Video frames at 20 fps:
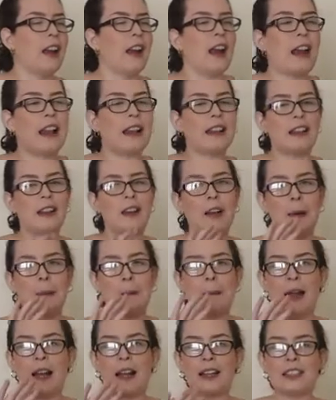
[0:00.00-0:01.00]
and
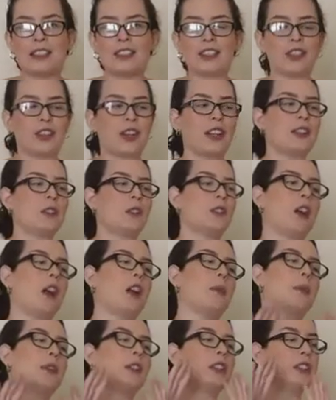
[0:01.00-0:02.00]
the man is trying to
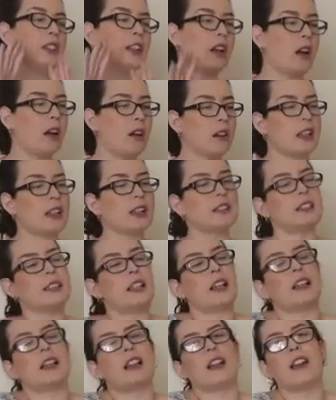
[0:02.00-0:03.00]
calm her down and
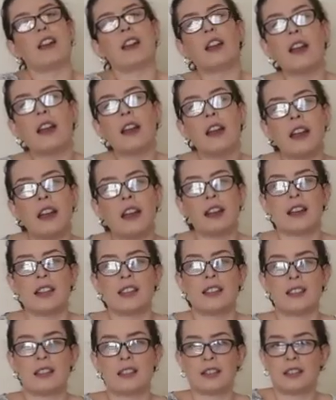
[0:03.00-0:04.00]
say like, hey,
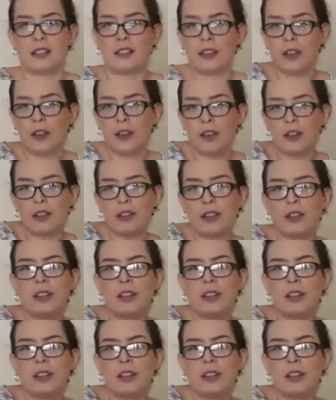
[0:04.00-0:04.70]
let's talk